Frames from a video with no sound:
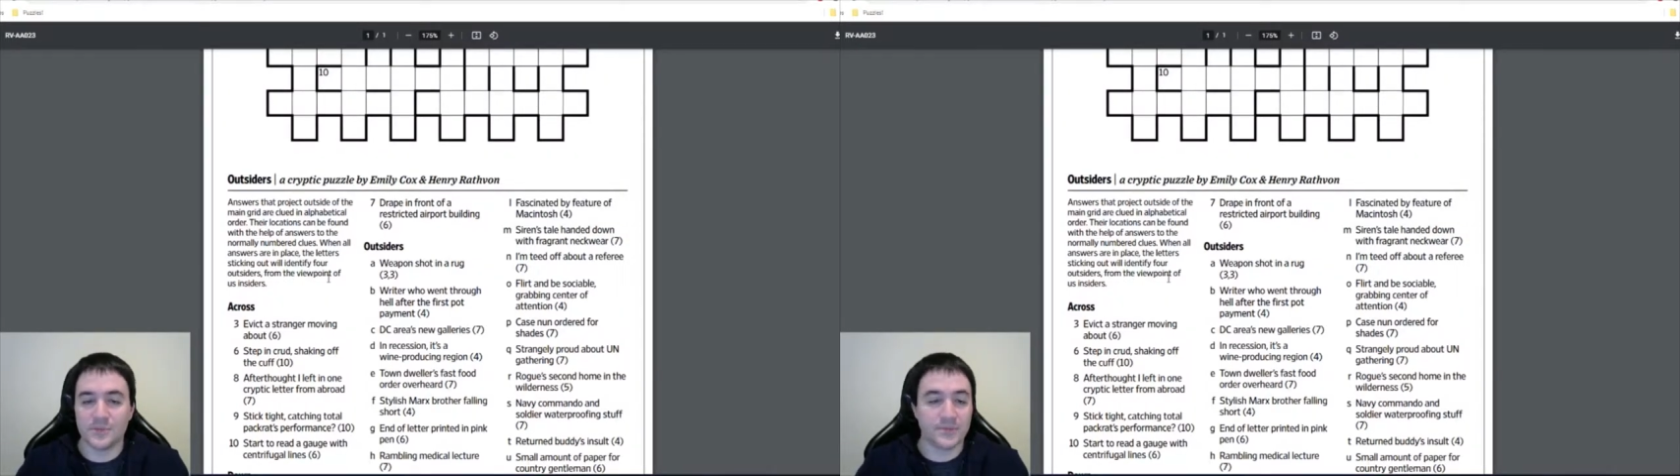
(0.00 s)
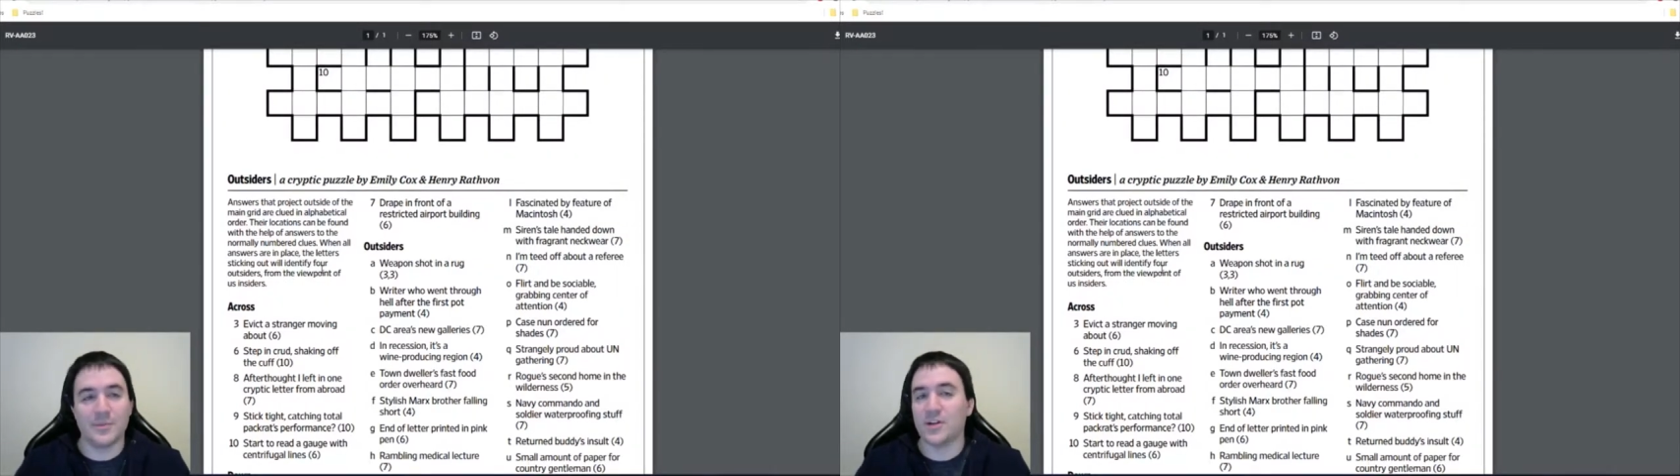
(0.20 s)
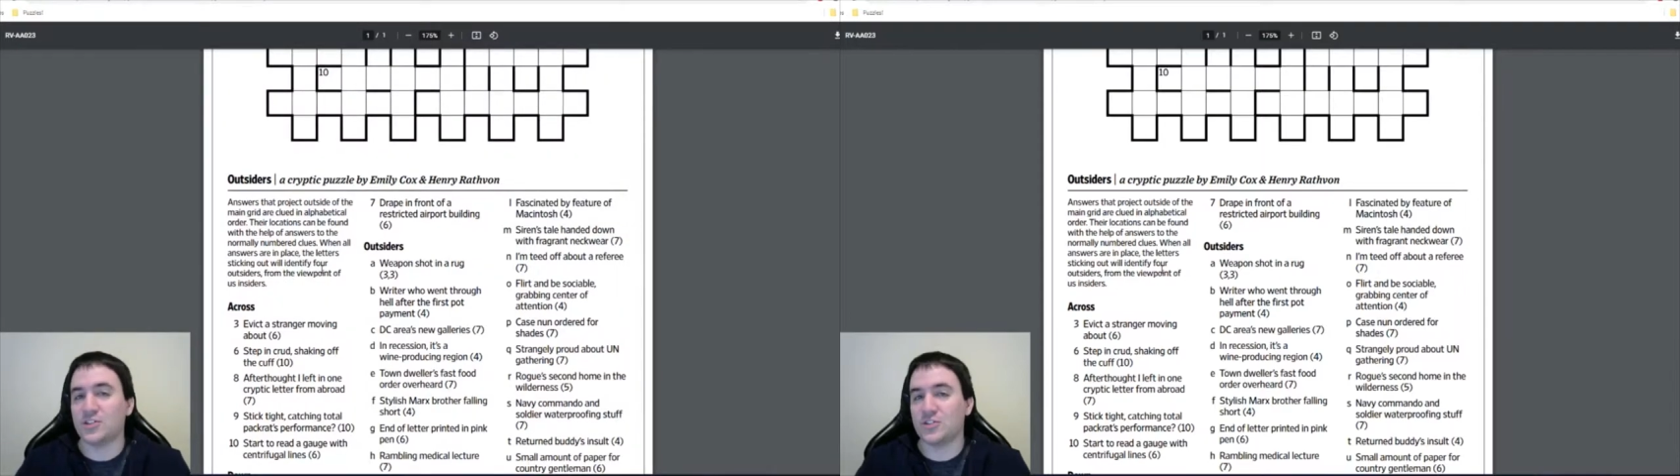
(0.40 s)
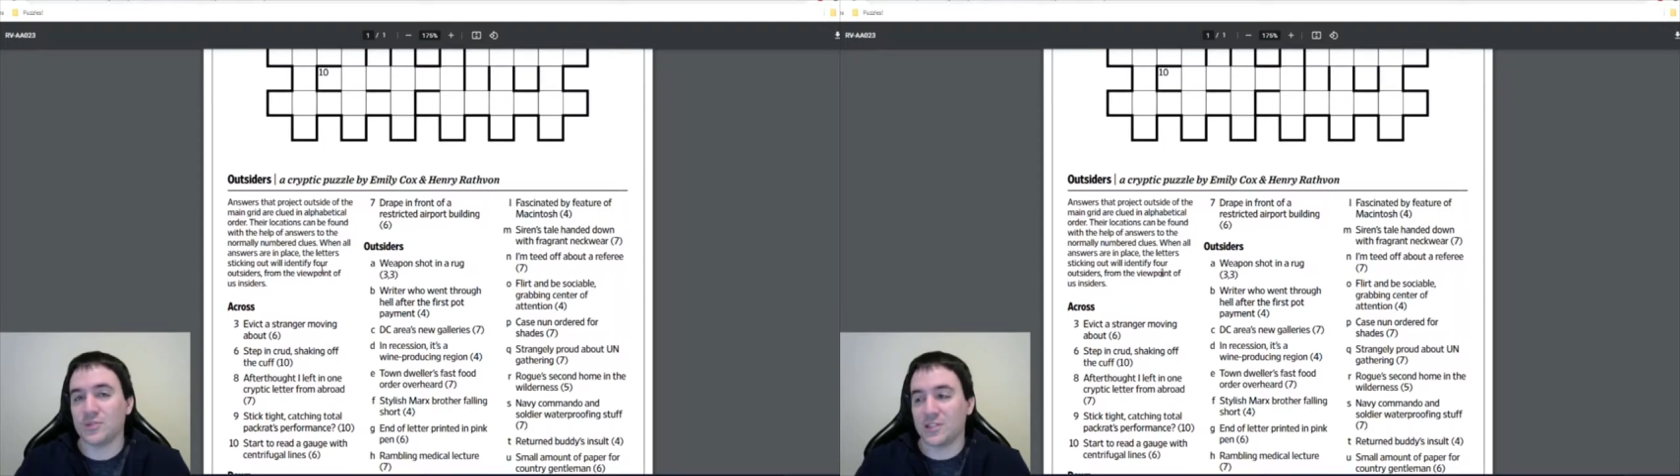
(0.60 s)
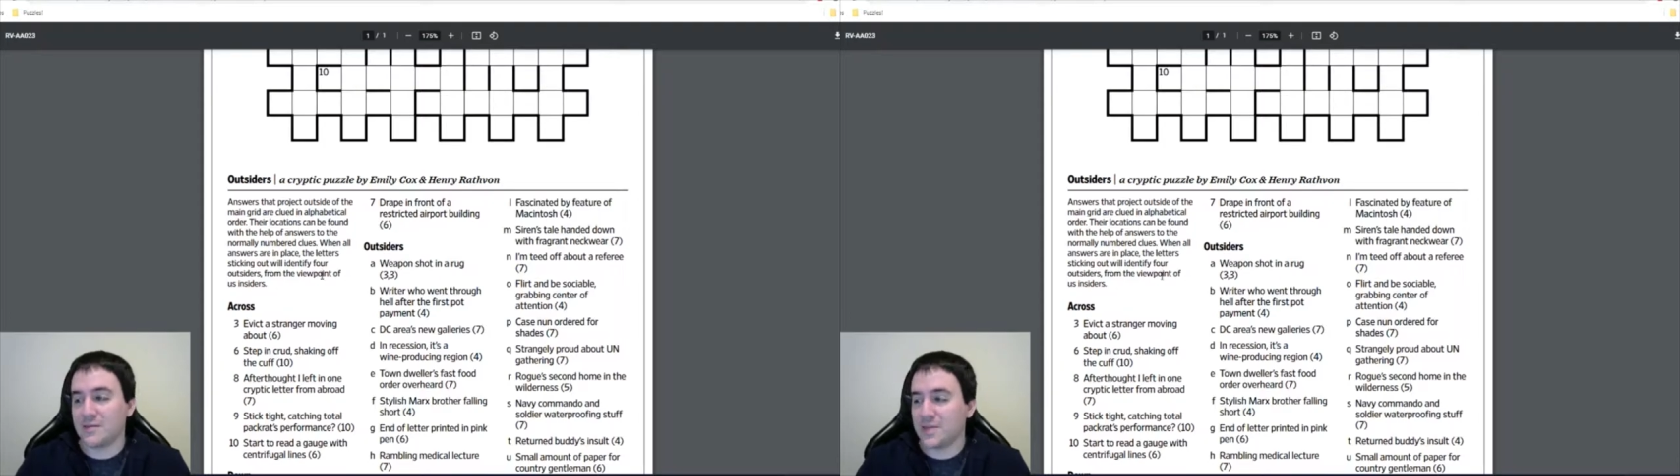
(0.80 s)
I'm not sure
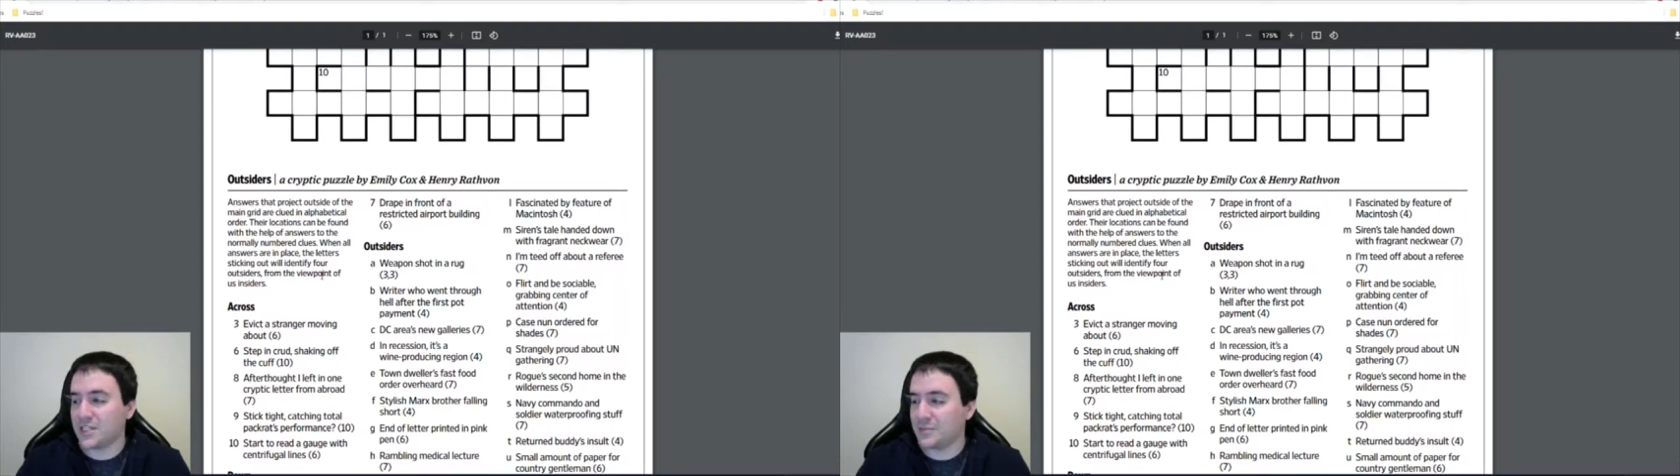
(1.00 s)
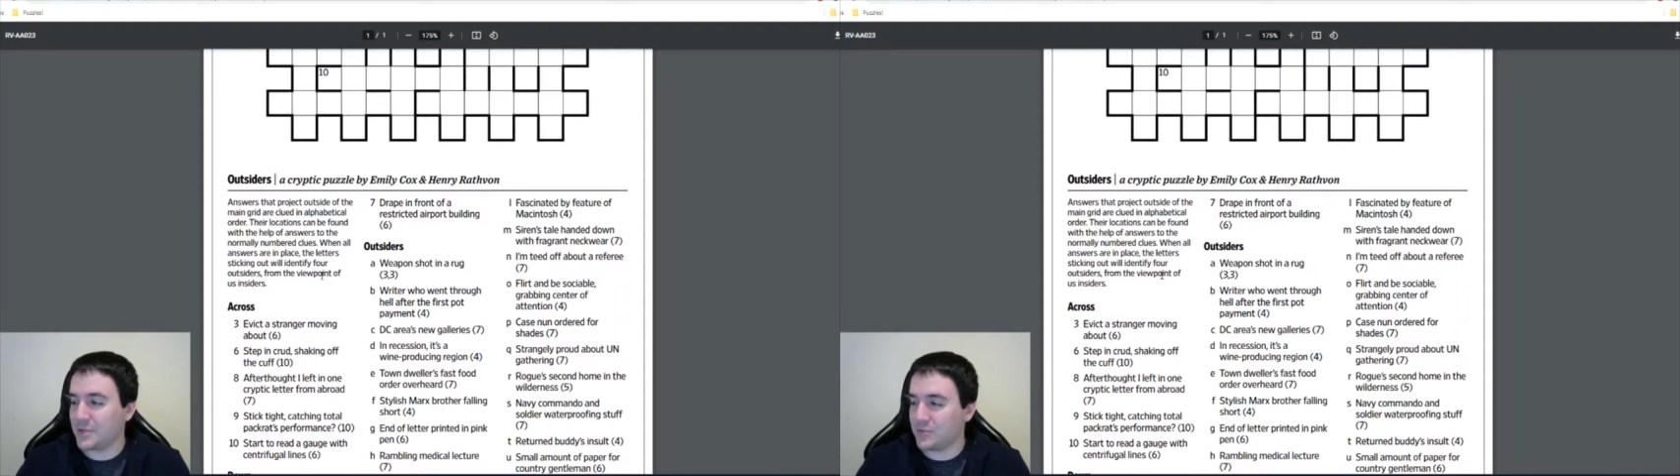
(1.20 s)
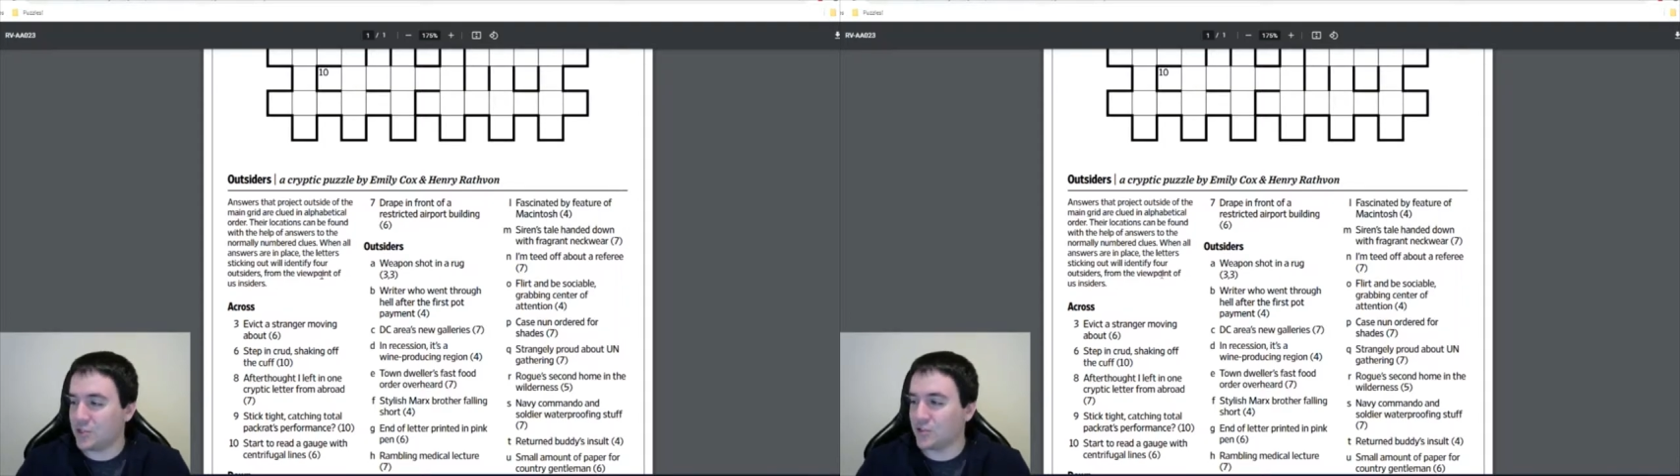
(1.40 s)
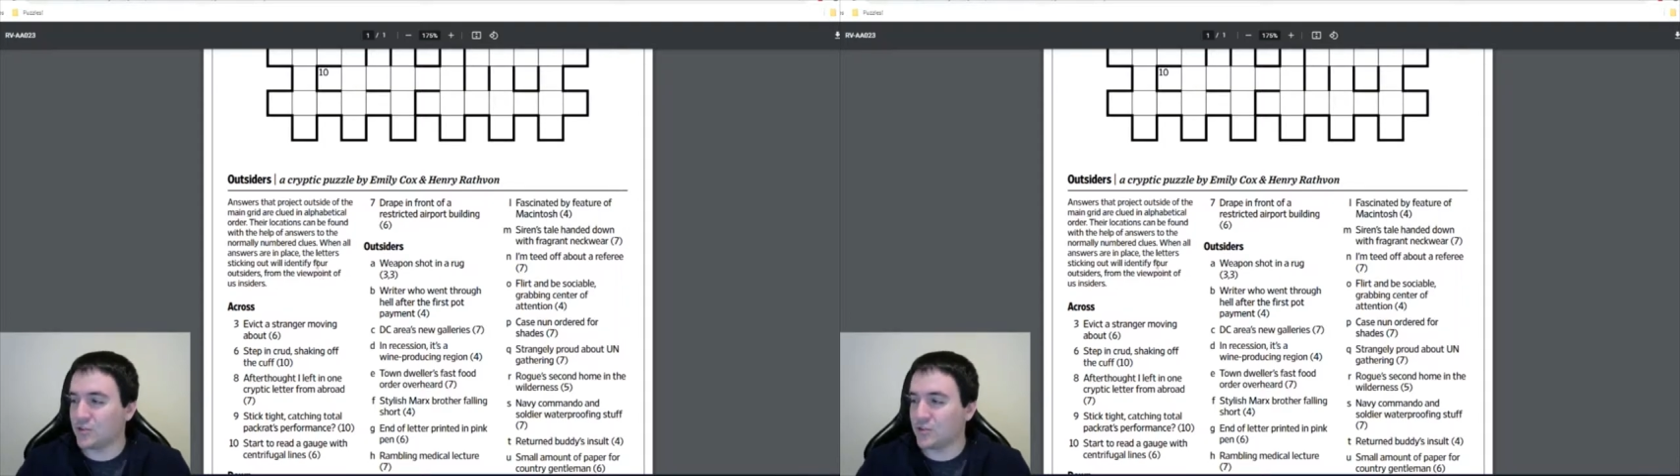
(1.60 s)
what that means, but I'm sure